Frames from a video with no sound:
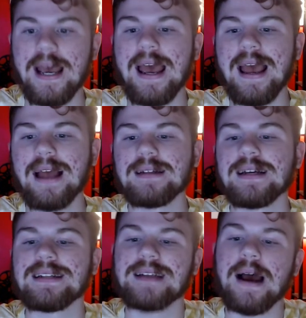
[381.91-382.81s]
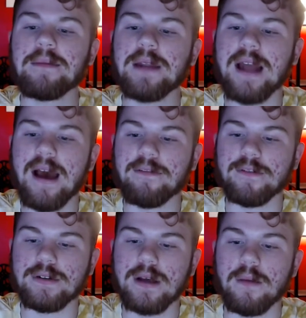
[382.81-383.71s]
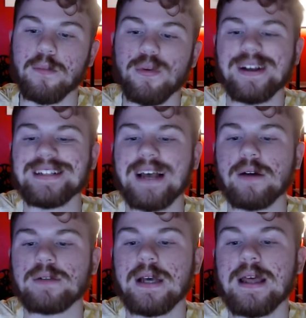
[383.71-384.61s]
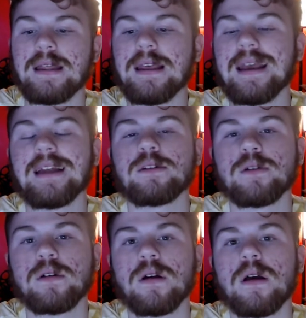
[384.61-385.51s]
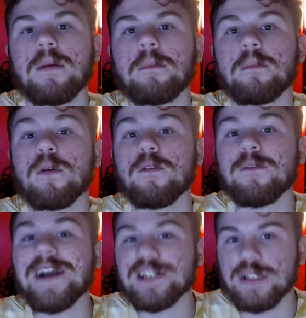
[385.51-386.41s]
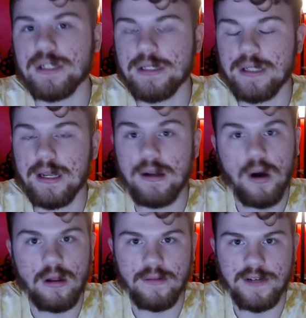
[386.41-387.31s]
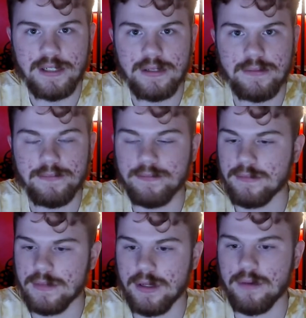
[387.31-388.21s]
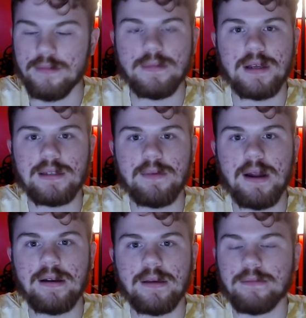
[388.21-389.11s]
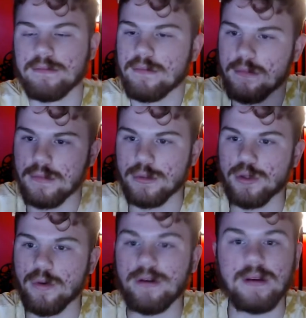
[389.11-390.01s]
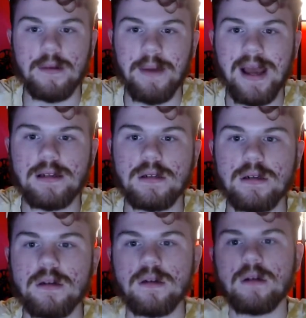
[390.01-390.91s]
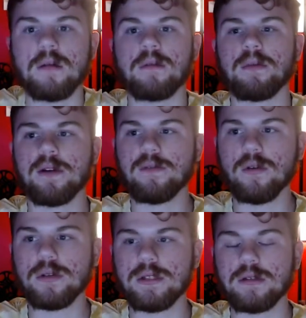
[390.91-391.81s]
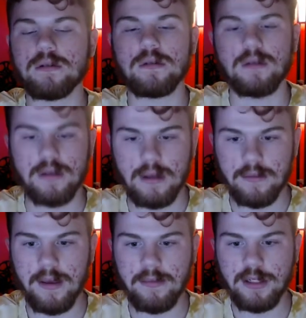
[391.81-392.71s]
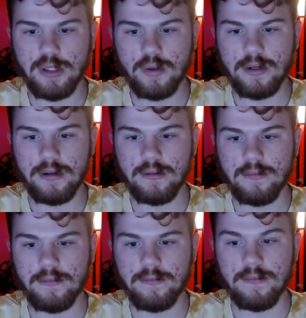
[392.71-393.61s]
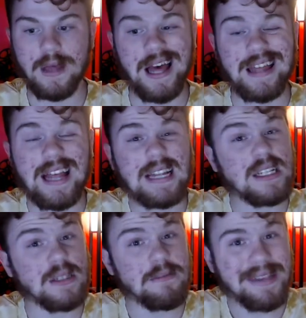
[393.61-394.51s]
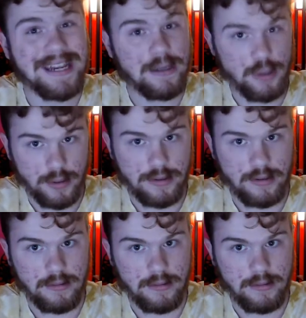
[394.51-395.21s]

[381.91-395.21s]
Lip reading: and time and effort brings out the inner perfectionist in all of us. So, that's about it. Short, compact, but of course, it may be short. That doesn't mean good.